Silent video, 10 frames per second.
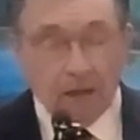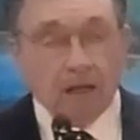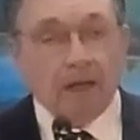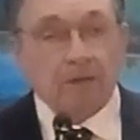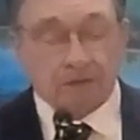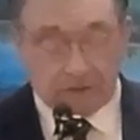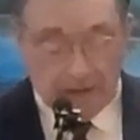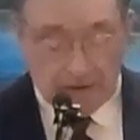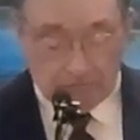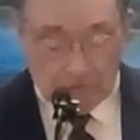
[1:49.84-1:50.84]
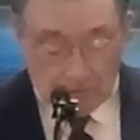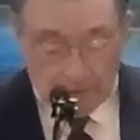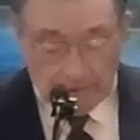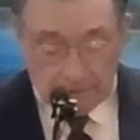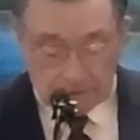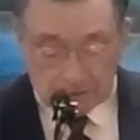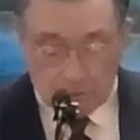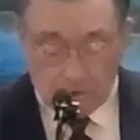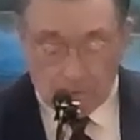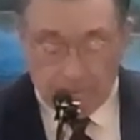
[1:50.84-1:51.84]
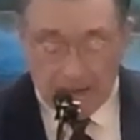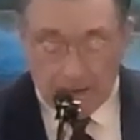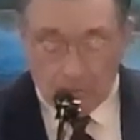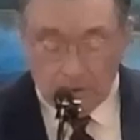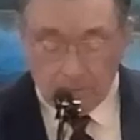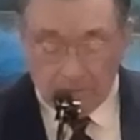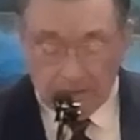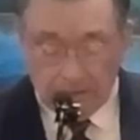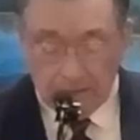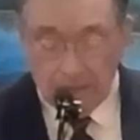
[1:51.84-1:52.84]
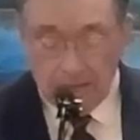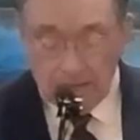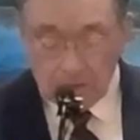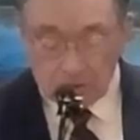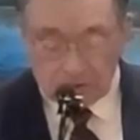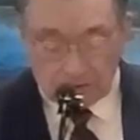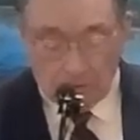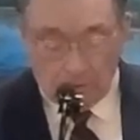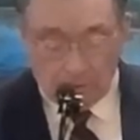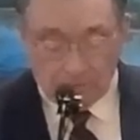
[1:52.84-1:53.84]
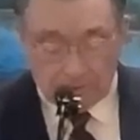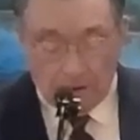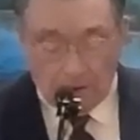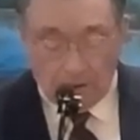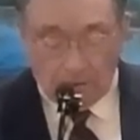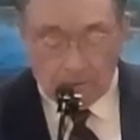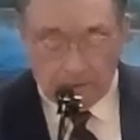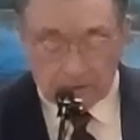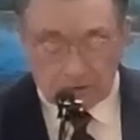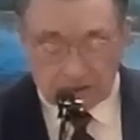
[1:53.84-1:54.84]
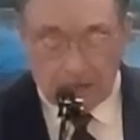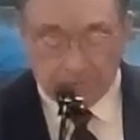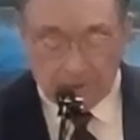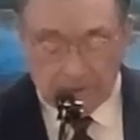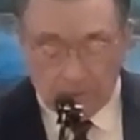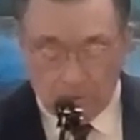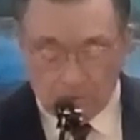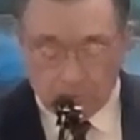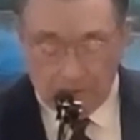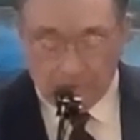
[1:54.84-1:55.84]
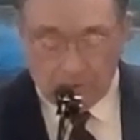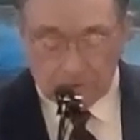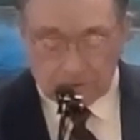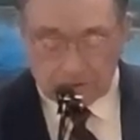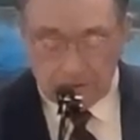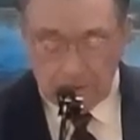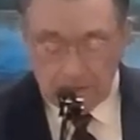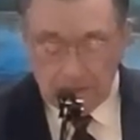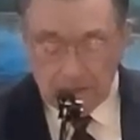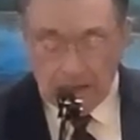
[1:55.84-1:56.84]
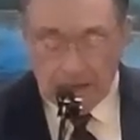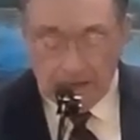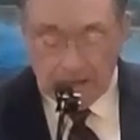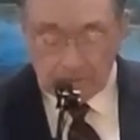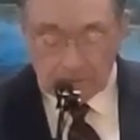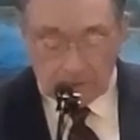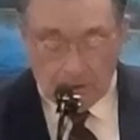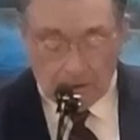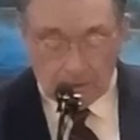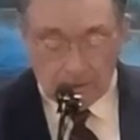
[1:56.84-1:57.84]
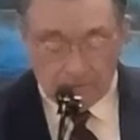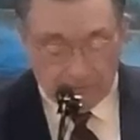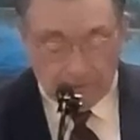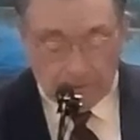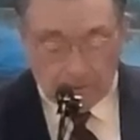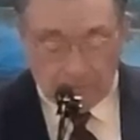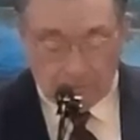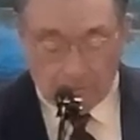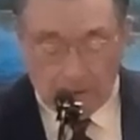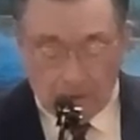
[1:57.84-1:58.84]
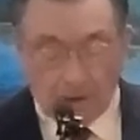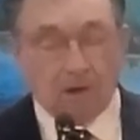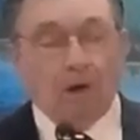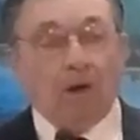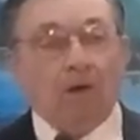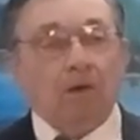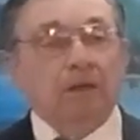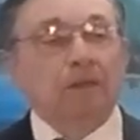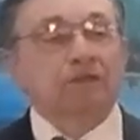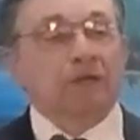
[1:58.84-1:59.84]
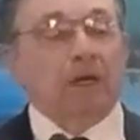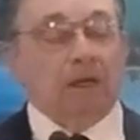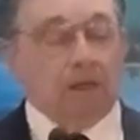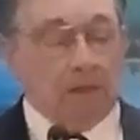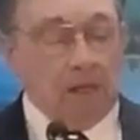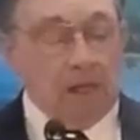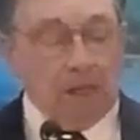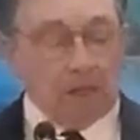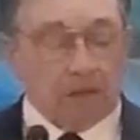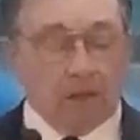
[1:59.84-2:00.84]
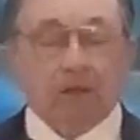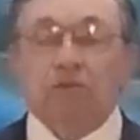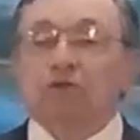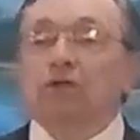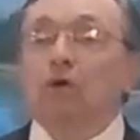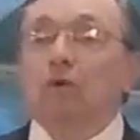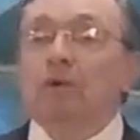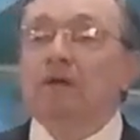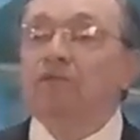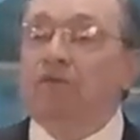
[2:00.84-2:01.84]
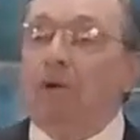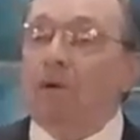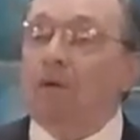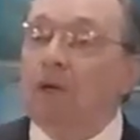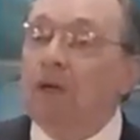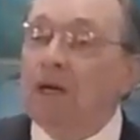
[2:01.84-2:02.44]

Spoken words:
Let us have grace whereby we may serve God acceptably with reverence and godly fear, for our God is a consuming fire."